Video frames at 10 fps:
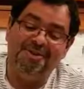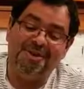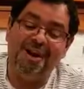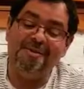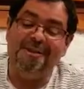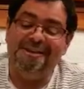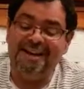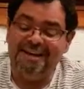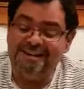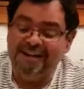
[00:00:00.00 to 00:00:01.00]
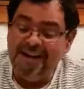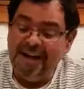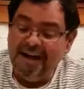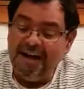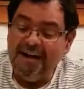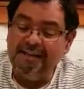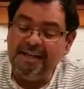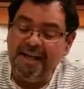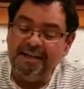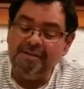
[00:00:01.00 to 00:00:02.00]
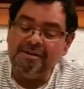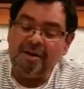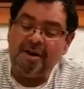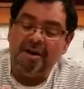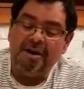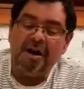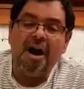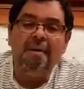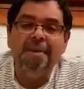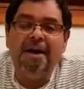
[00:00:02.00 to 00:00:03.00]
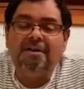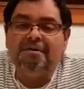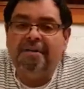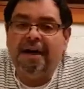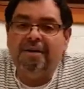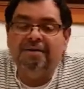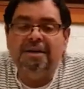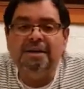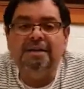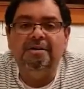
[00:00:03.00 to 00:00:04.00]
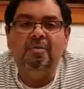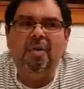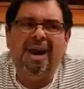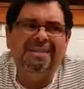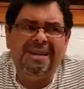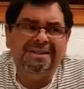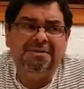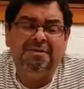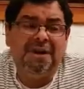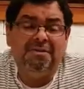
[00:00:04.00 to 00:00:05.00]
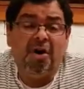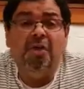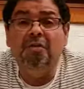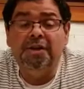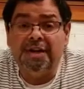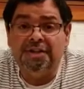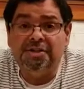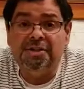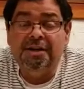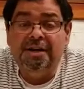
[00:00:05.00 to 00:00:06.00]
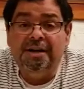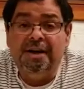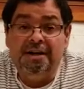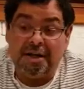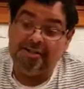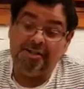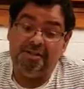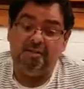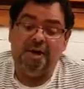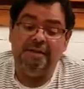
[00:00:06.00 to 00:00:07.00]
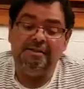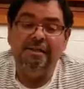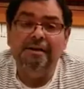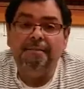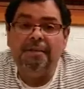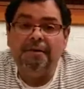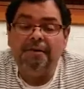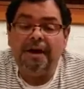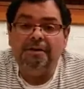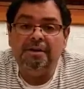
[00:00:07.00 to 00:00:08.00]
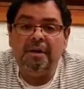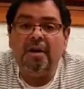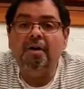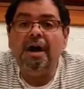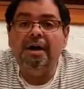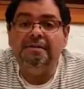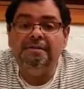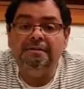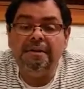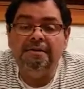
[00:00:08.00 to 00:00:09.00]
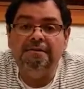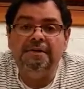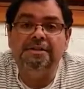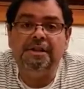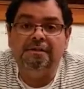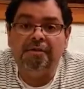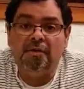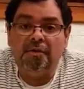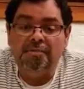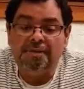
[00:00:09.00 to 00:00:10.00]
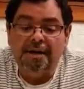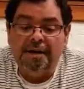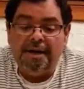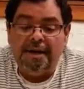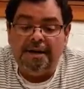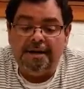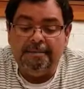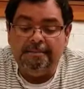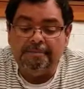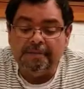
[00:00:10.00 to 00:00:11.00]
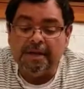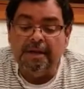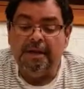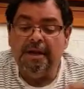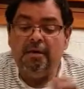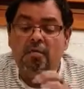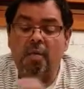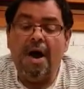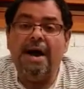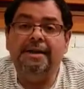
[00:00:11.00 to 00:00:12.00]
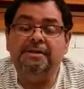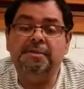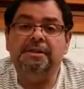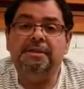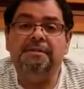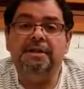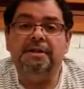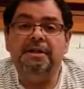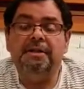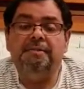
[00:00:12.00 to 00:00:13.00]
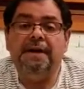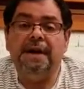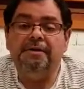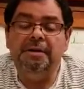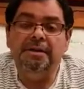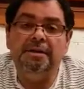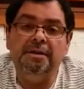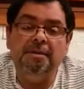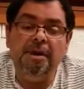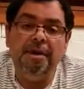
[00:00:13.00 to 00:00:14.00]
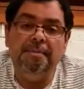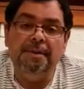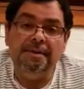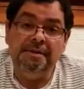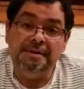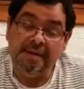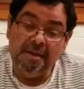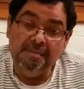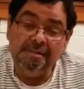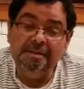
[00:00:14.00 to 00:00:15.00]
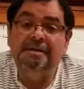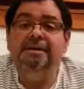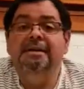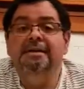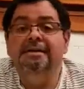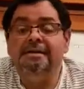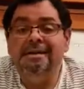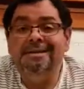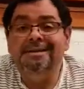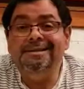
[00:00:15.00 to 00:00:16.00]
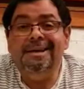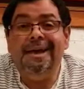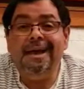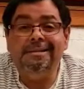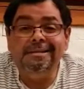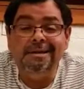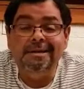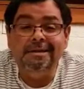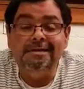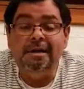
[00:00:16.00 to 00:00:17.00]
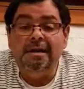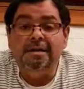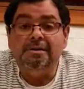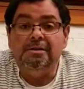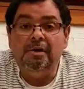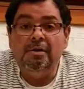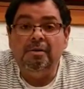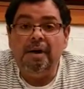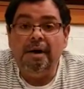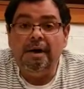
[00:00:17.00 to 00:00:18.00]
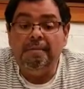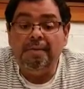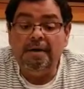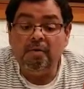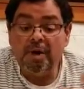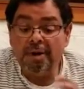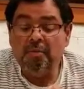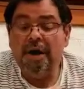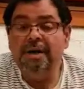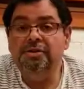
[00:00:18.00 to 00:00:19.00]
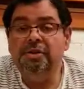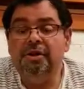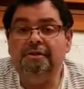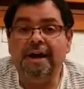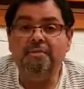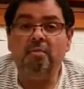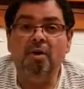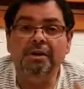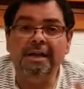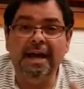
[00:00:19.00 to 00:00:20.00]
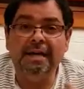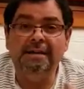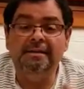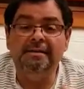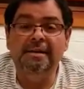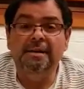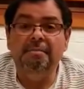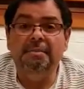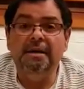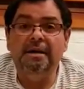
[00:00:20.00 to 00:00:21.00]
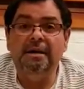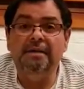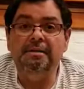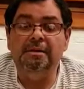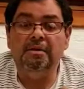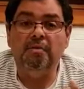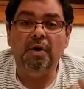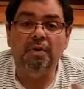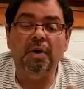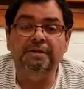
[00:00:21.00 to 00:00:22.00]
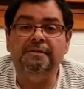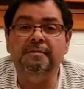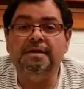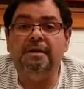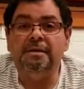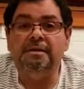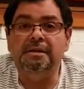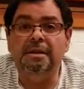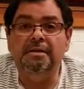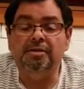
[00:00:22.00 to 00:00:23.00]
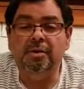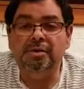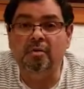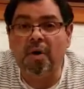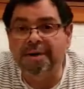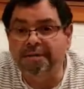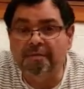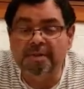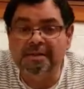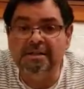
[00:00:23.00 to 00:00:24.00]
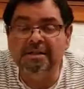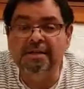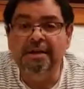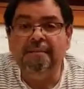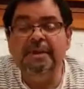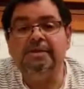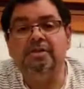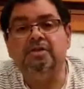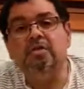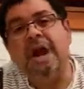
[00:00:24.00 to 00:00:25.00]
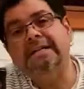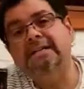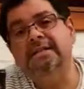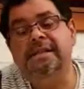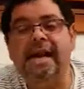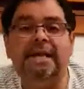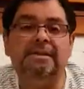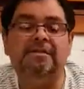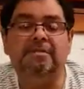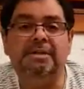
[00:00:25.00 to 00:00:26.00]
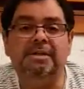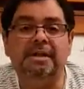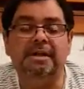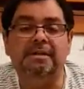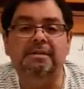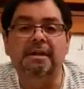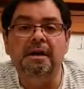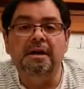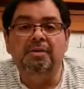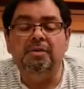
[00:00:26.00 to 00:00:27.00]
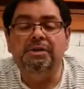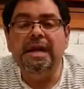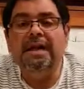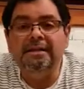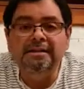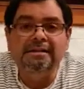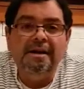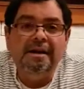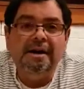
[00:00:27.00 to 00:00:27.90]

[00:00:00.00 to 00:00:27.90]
talk about tannins. Tannins are a compound found in wines and actually found all over nature, not just in wines. They're found in all kinds of vegetative forms. In wine specifically, they're found in the grape stems, skins, and seeds. So in red wines, you're going to find more tannins because red wines ferment on the skin. So as the wine is fermenting, it's extracting tannins from the skins. So tannins,